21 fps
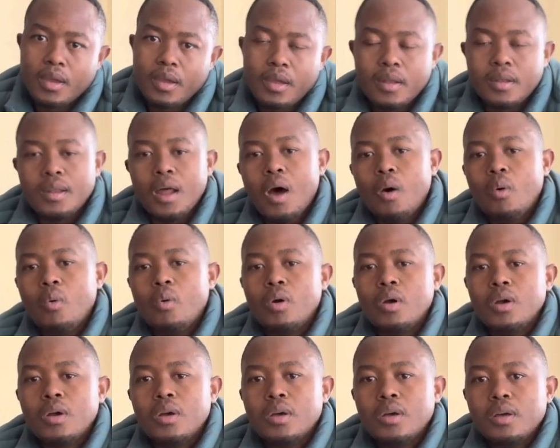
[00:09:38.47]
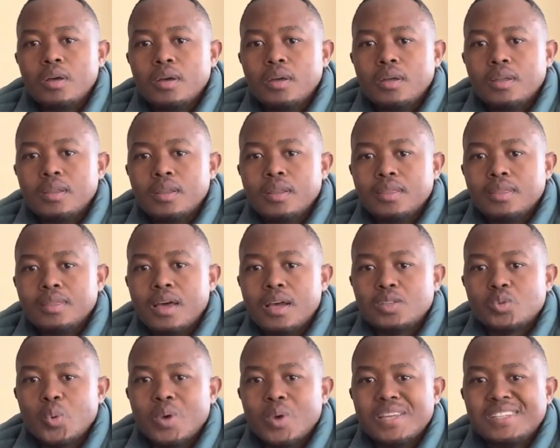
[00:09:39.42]
Now
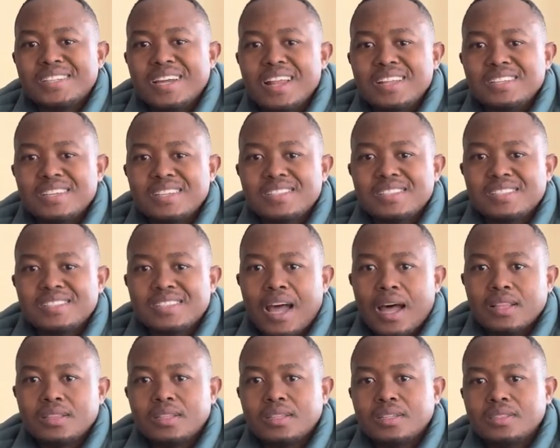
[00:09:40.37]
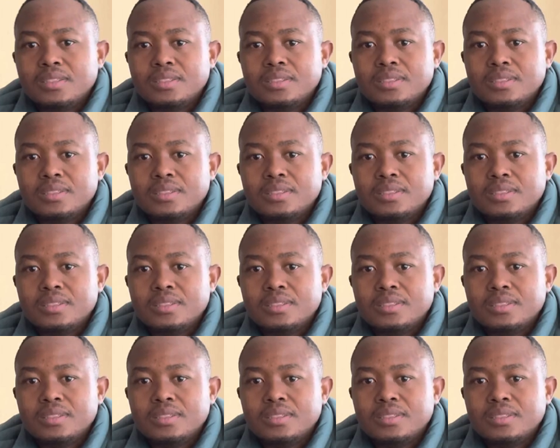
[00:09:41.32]
that's where challenges start.